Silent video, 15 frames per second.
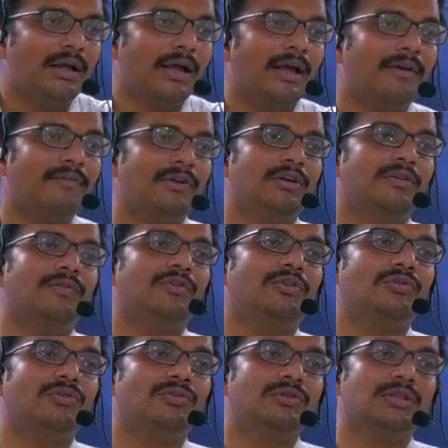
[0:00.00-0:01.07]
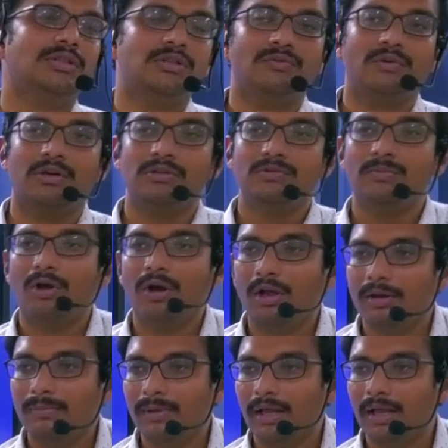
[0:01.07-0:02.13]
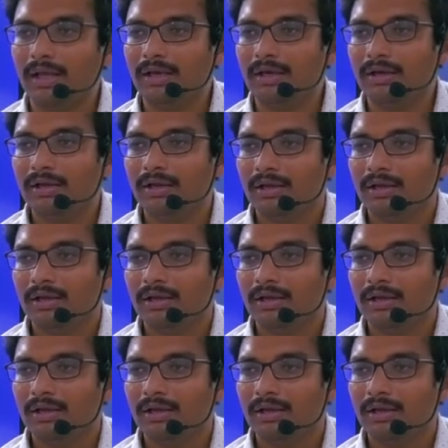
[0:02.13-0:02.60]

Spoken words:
have enough resources if you are a small man